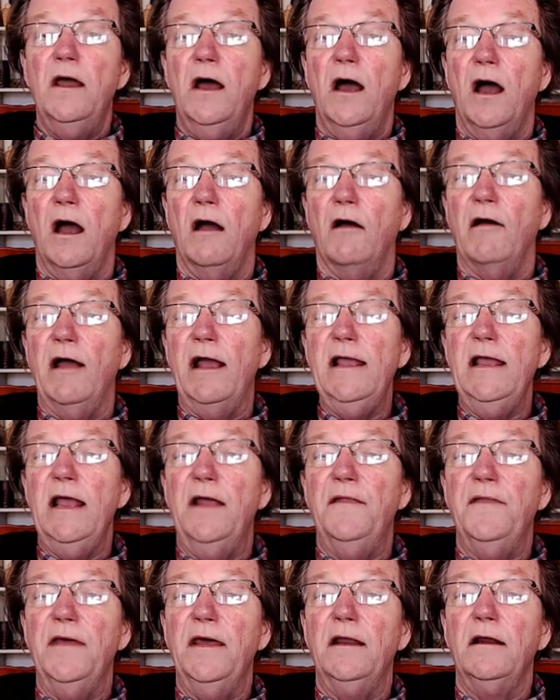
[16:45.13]
All right,
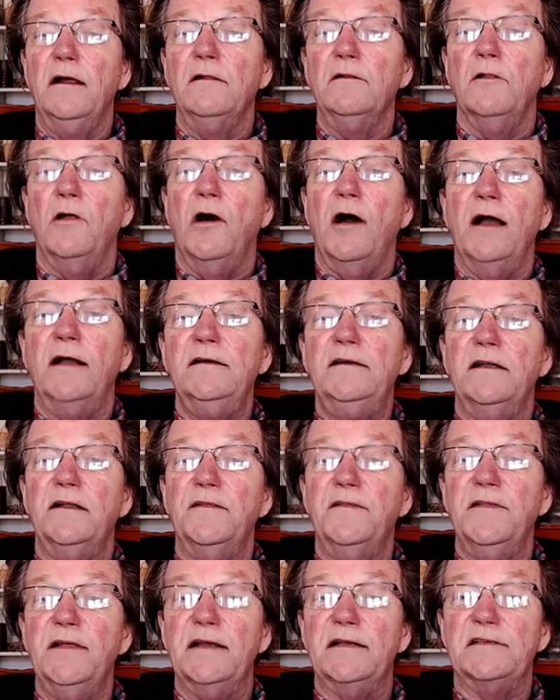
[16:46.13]
and then along to
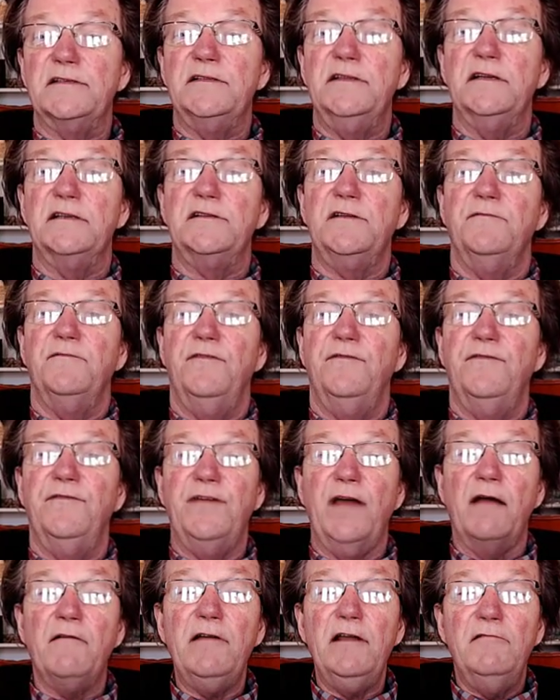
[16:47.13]
this
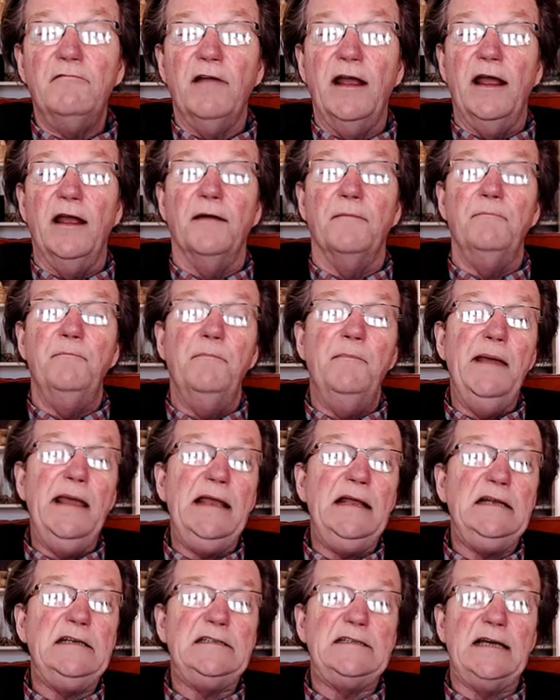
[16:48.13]
very rare
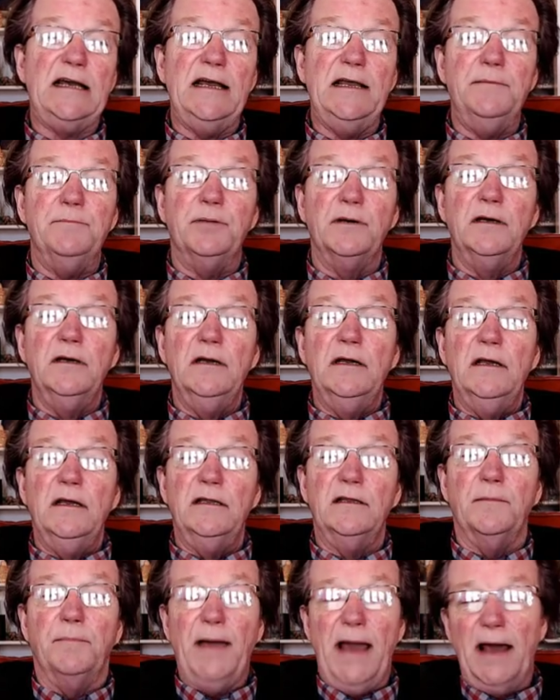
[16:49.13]
Ming type.
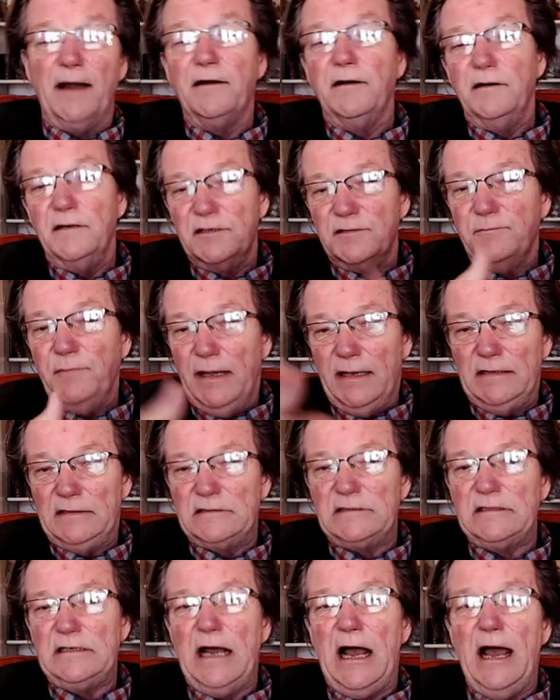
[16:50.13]
The pattern is Ming
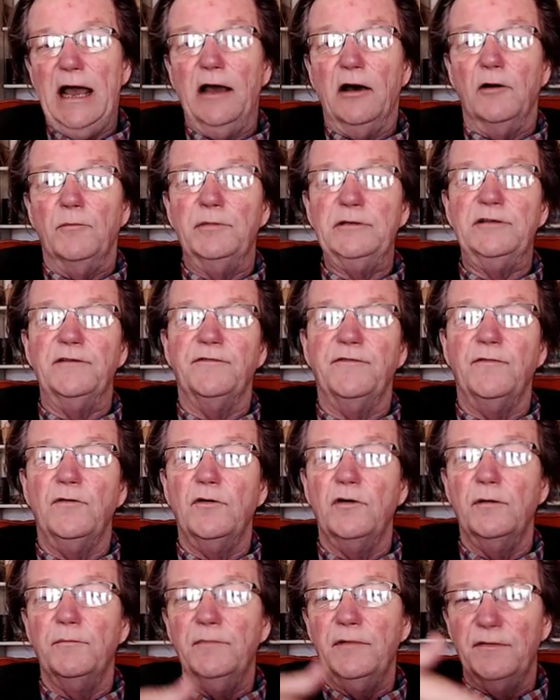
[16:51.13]
style, but the
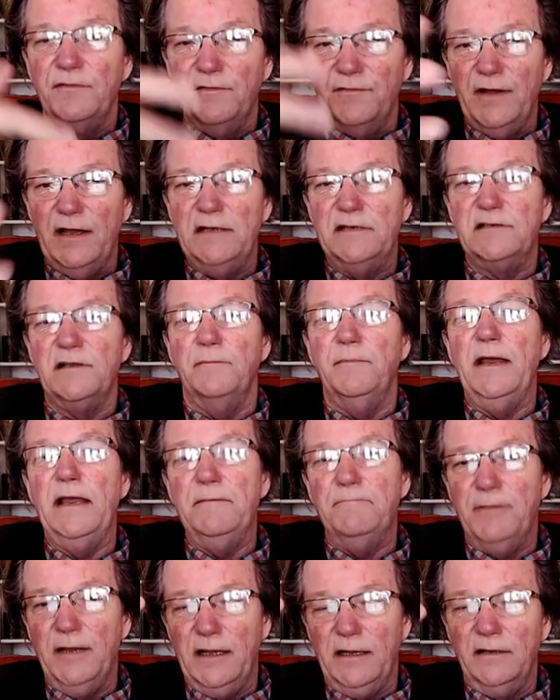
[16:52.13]
form of the vase, the
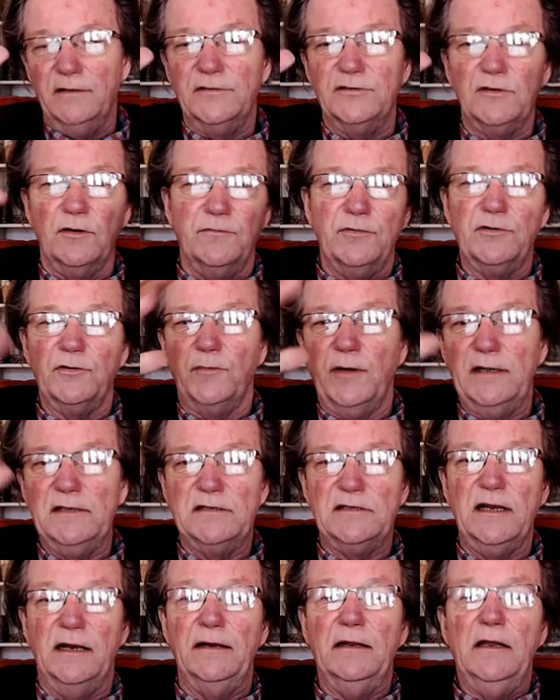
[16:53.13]
Meiping and so forth, the way it's
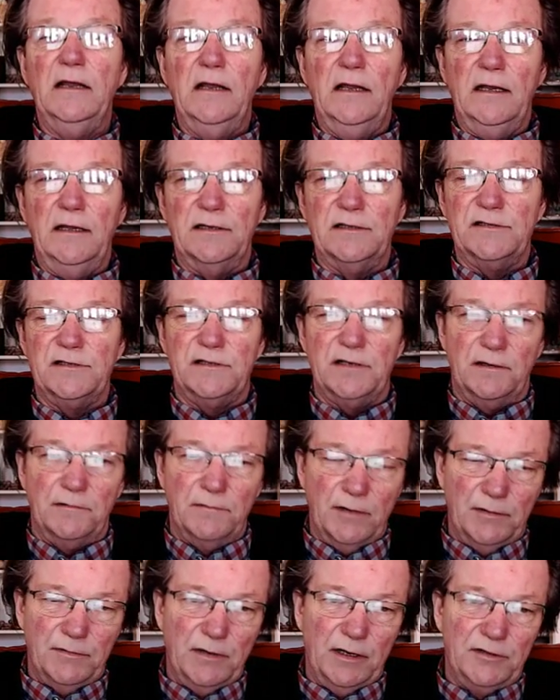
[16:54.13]
done, this is a
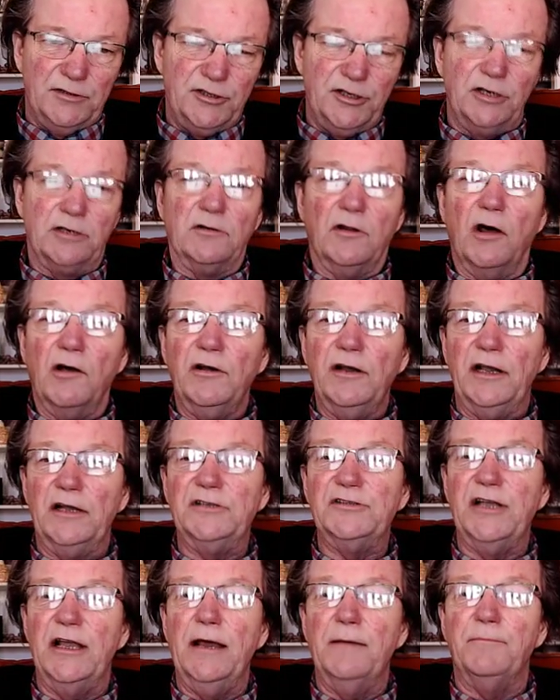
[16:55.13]
Qianlong
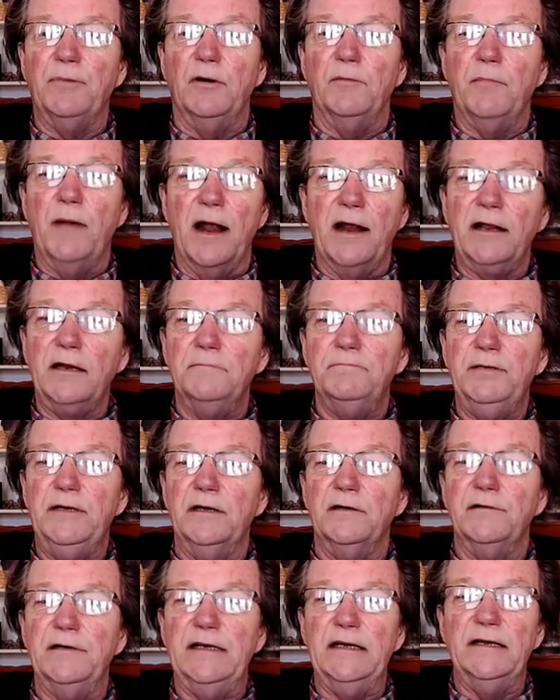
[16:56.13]
example, Marken
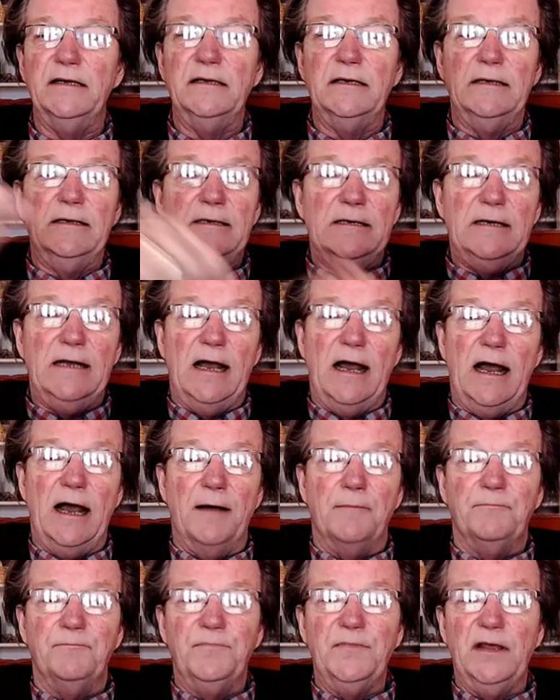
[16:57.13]
period.
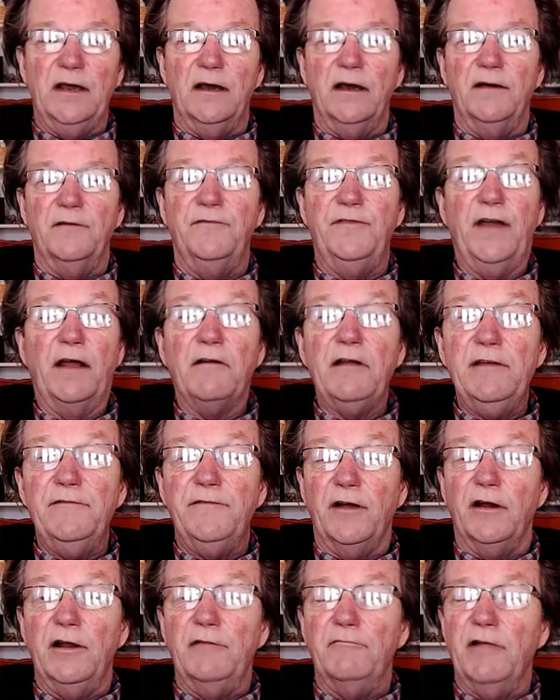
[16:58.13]
A very,
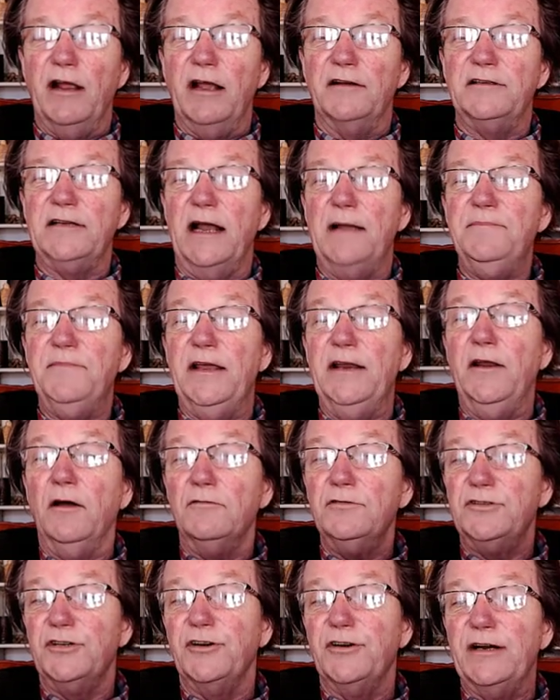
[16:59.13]
very rare type. They
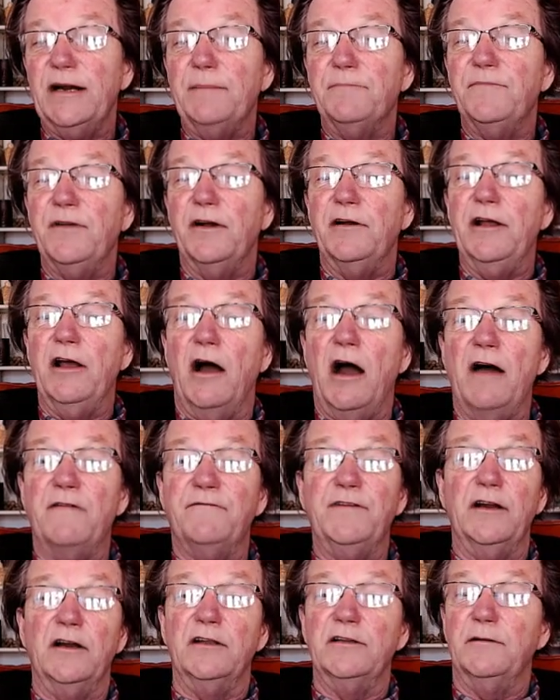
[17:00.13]
don't turn up very
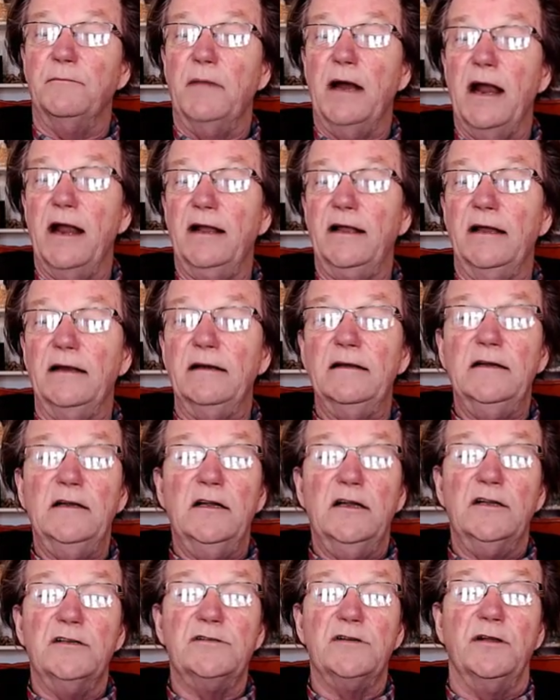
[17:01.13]
often on the market,
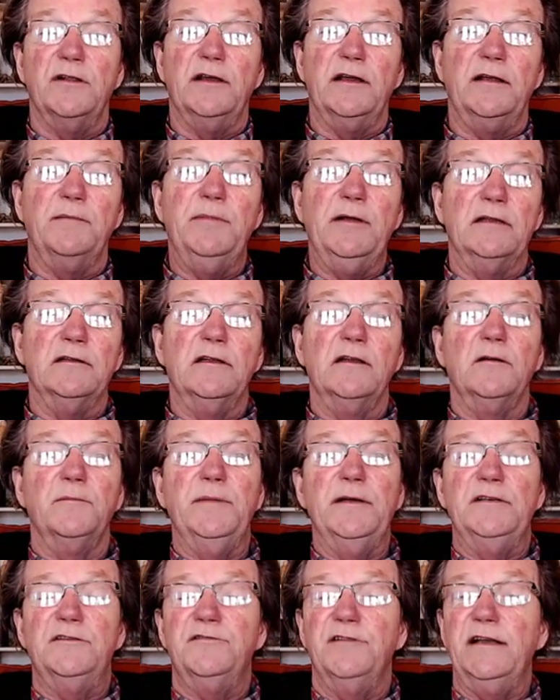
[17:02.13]
so they can be a little
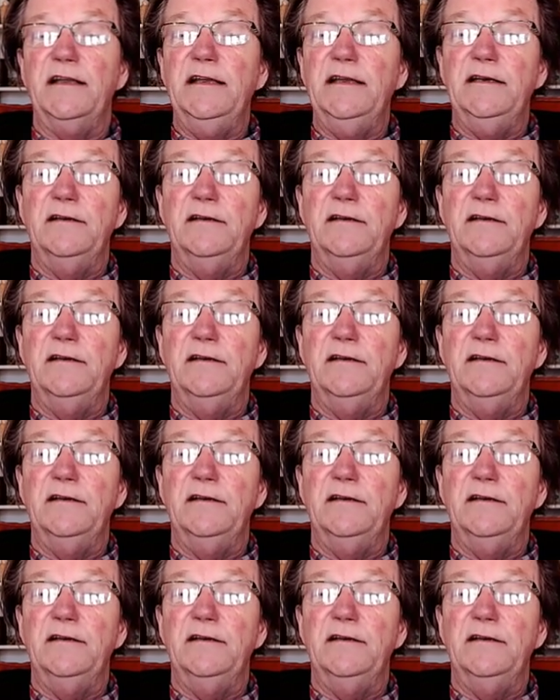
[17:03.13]
bit tricky